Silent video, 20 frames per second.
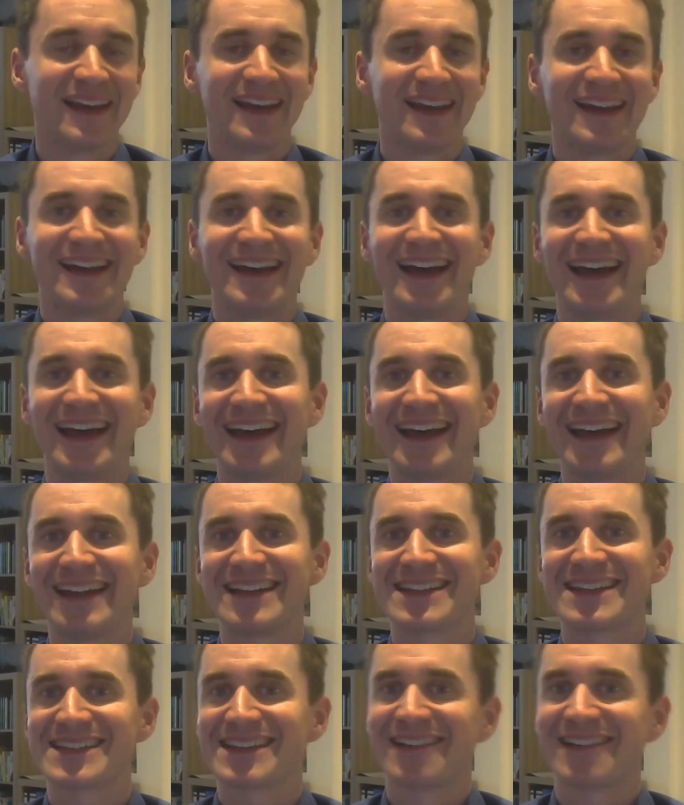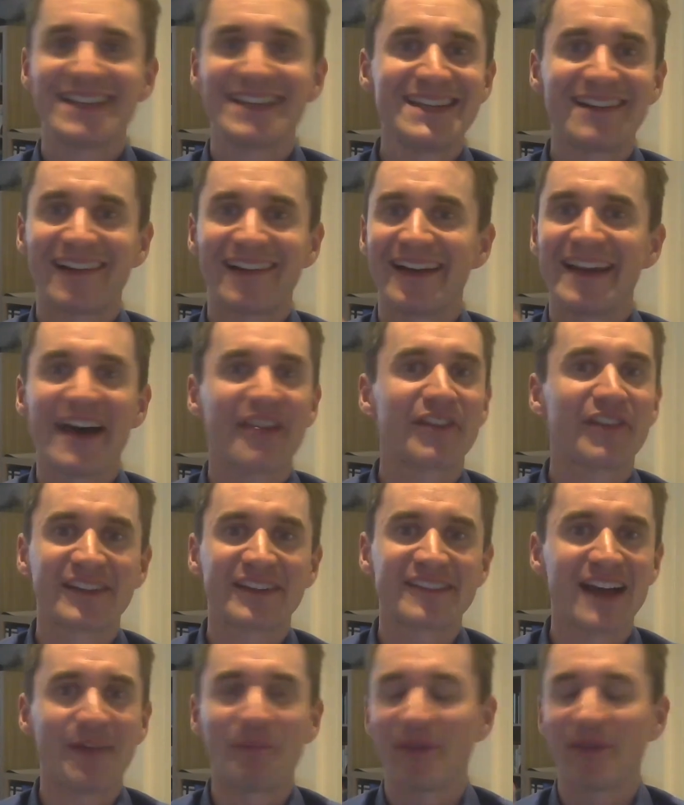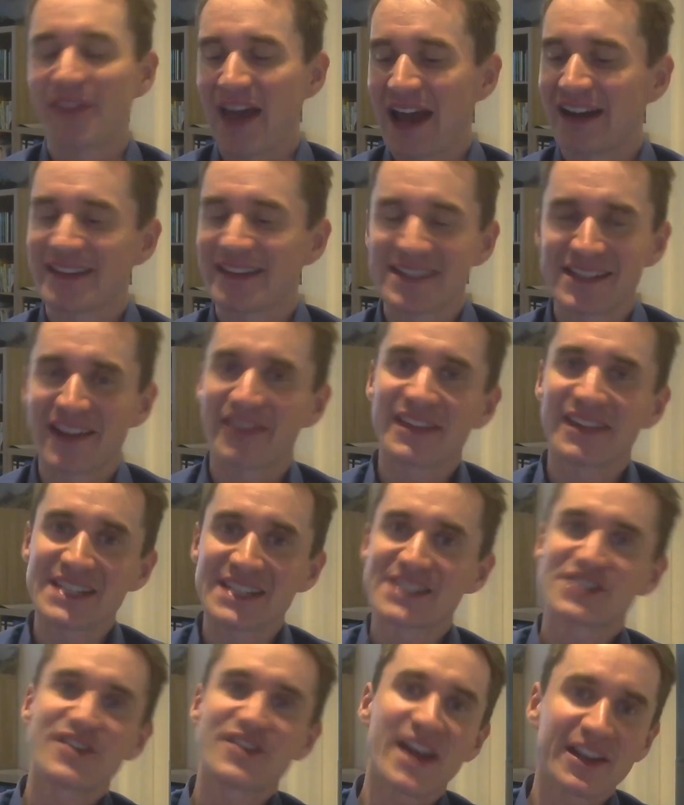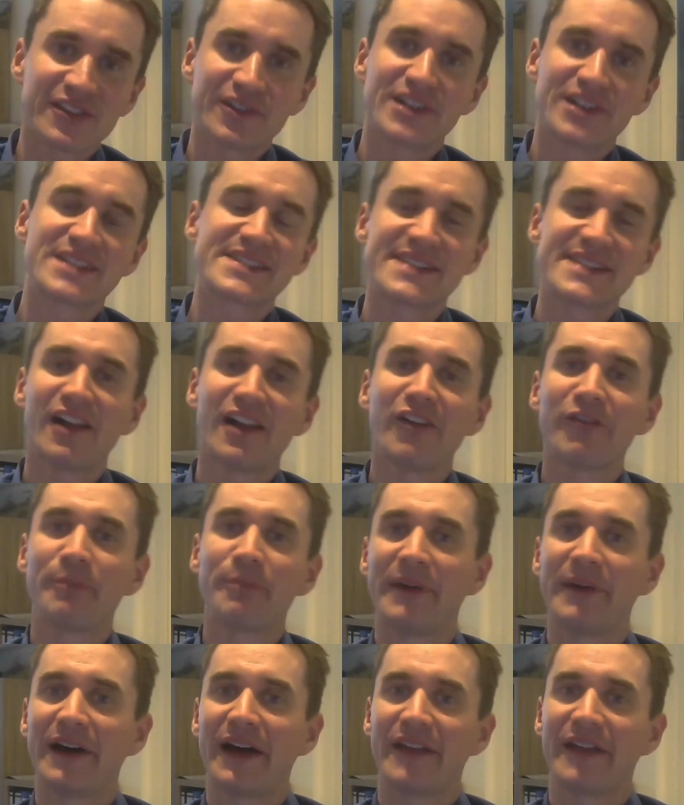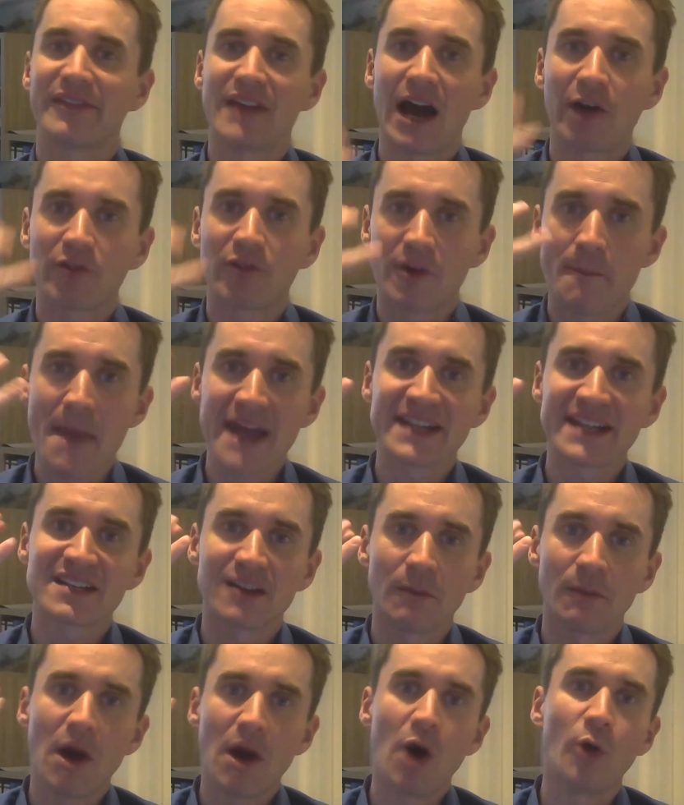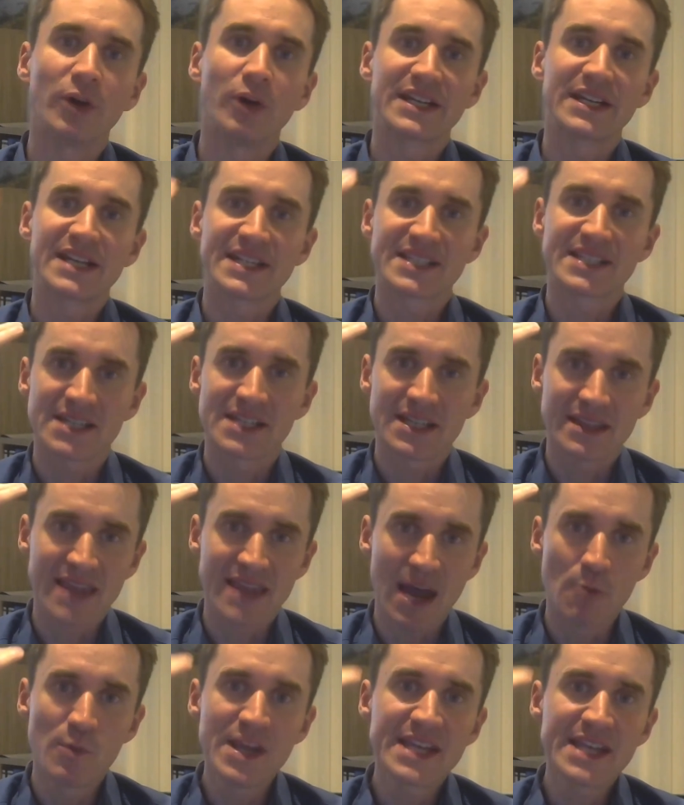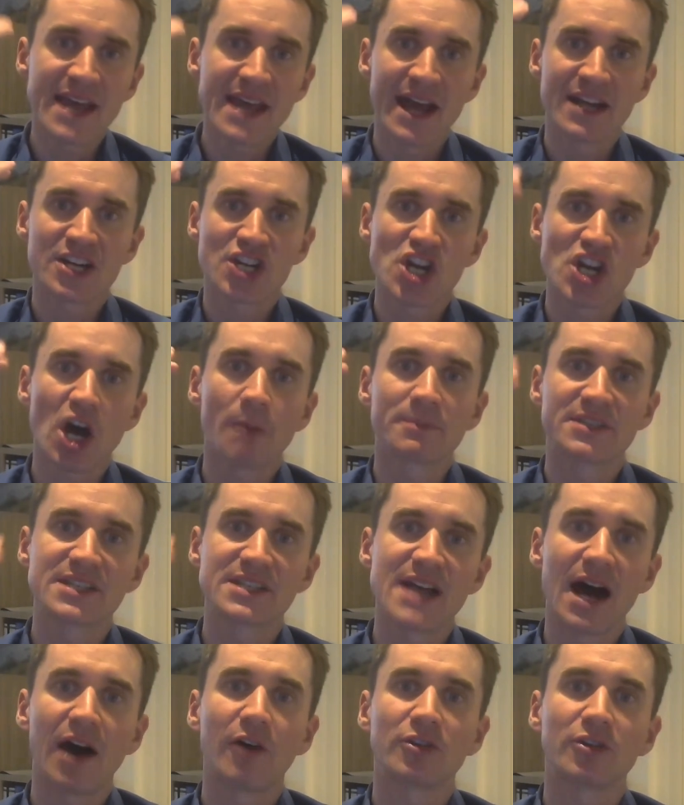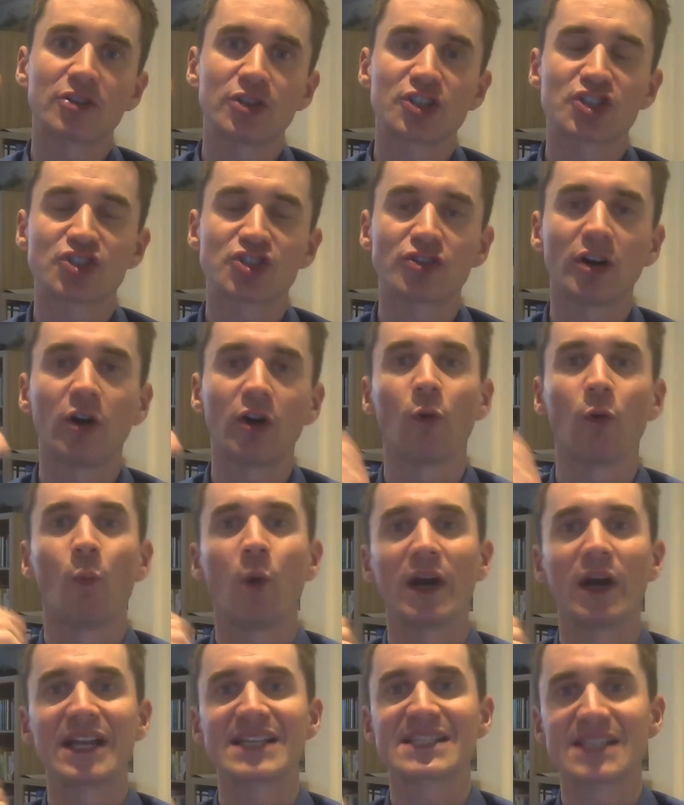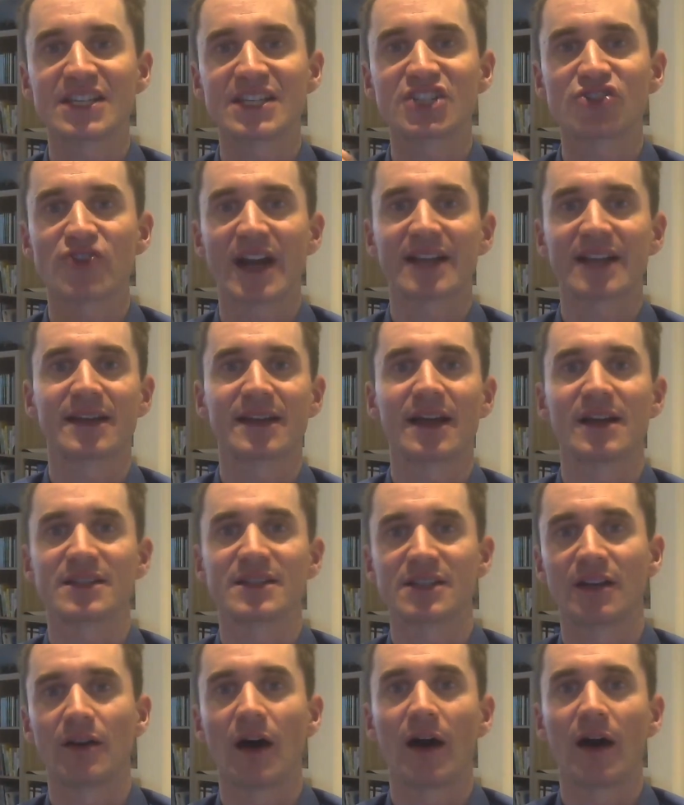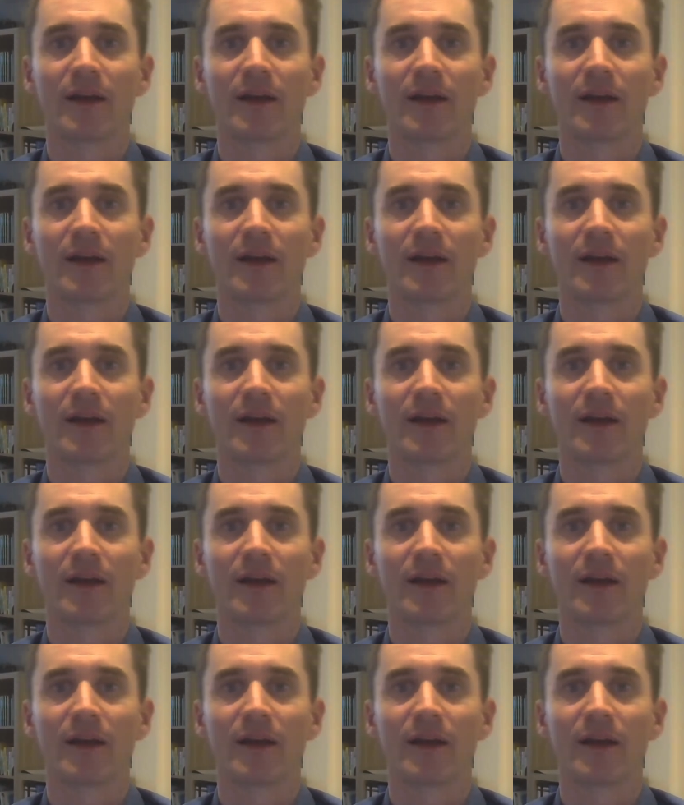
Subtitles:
And so here, another example of that, it's not the distractor itself, but our mental mode. It is that we can top-down control what is distracting us and not.